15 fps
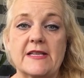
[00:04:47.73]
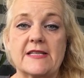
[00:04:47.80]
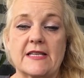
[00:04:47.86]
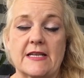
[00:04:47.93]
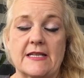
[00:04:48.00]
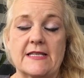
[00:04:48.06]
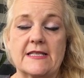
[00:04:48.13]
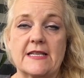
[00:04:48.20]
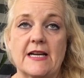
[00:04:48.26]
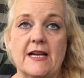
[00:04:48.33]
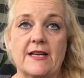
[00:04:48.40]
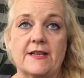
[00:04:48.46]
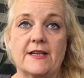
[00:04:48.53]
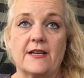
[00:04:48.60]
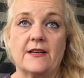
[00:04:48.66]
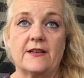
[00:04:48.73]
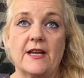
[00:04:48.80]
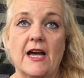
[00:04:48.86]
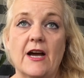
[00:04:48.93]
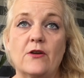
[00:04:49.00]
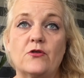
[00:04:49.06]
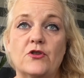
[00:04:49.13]
size 10 and
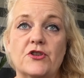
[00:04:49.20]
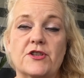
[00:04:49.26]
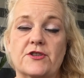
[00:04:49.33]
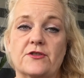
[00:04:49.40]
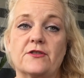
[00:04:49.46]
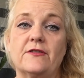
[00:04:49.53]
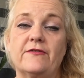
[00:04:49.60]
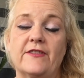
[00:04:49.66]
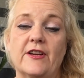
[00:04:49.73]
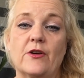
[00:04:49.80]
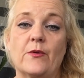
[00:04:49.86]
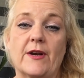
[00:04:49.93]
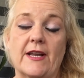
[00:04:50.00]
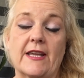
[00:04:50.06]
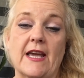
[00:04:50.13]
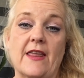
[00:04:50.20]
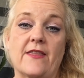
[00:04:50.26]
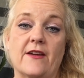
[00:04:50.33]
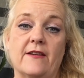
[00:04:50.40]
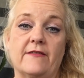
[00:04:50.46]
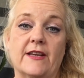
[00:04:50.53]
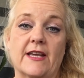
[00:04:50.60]
how good it's going to feel when I get
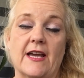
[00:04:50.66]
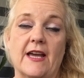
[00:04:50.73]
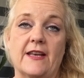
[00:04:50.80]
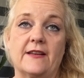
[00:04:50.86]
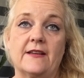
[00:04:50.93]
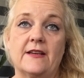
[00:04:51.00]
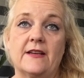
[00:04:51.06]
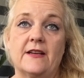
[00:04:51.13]
there again.